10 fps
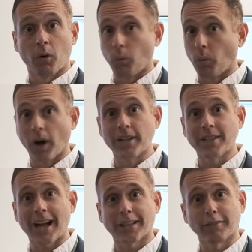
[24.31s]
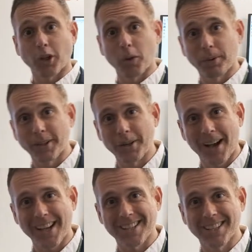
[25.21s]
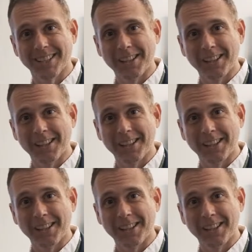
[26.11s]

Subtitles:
What is active load pull, you ask?